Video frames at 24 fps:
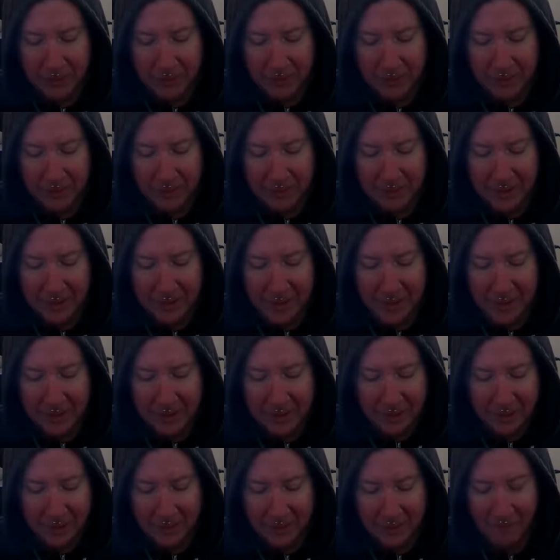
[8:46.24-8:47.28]
I don't
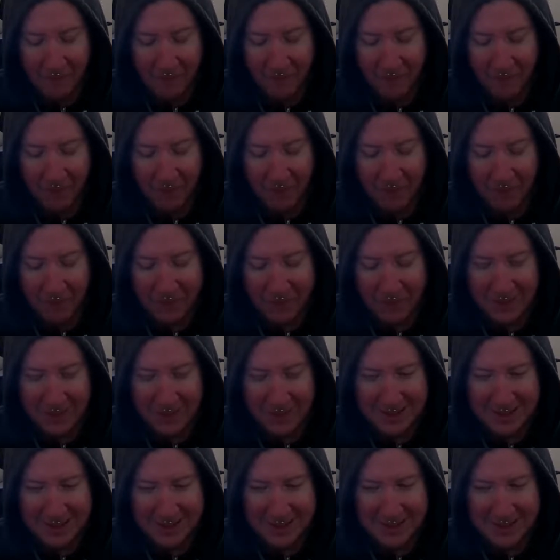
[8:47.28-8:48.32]

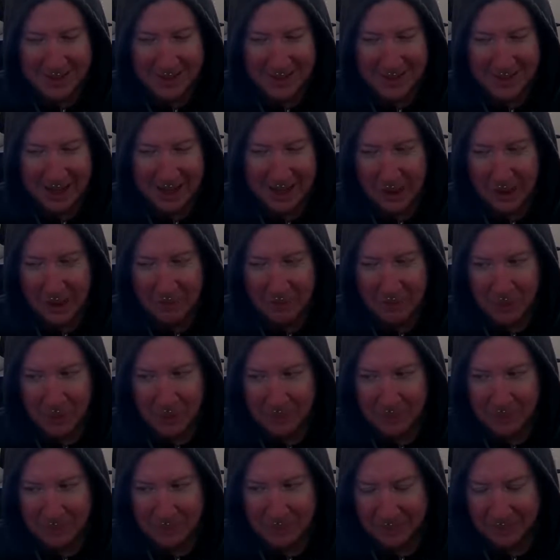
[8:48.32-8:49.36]
just get up from
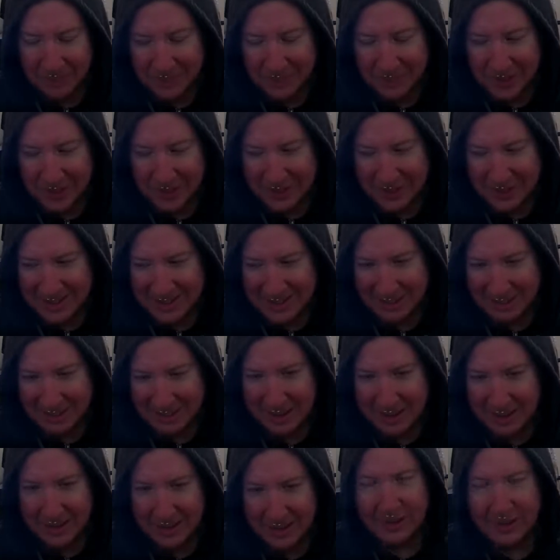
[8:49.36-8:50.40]
doing something to
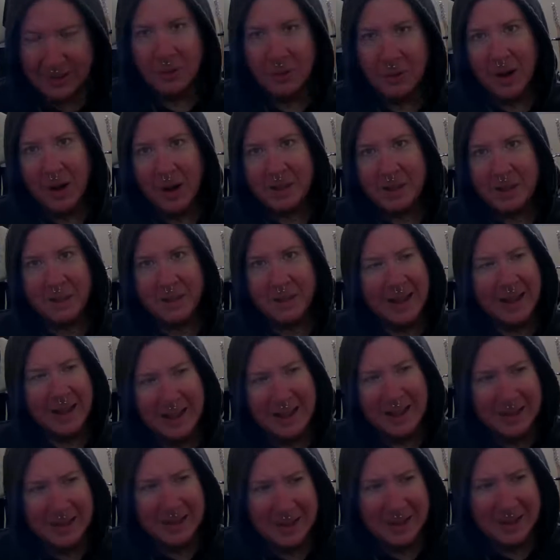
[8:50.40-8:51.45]
wash my
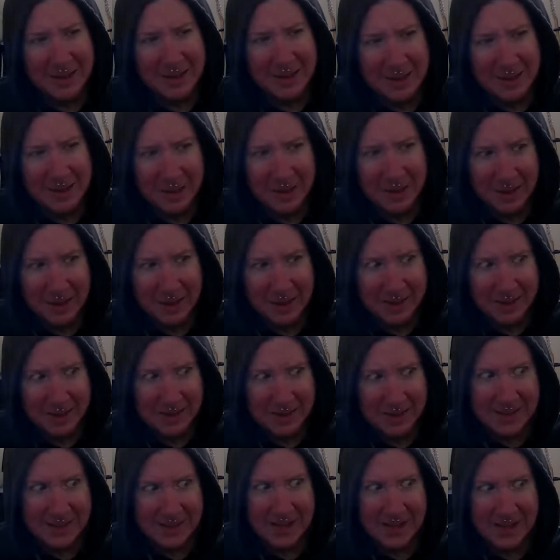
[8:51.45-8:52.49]
hands or sit at the
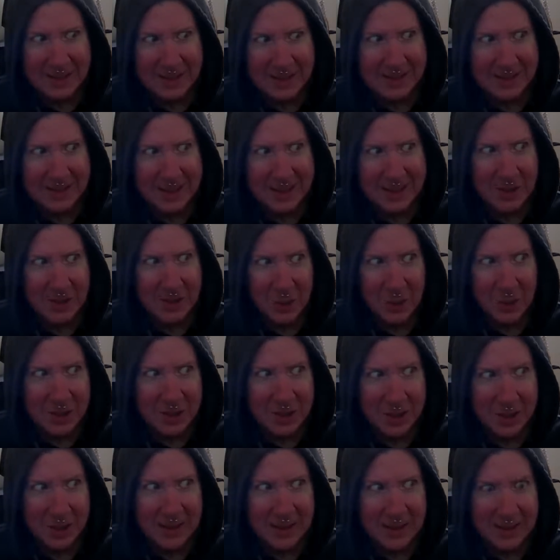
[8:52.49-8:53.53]
sink and wash my hands
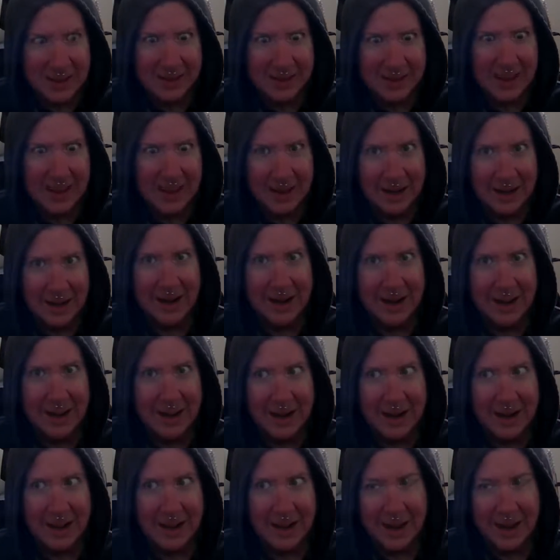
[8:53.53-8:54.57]
again and again and
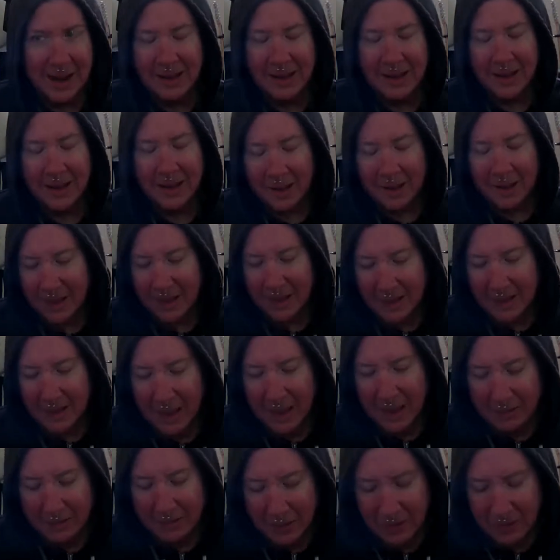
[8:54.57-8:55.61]
again. I've never done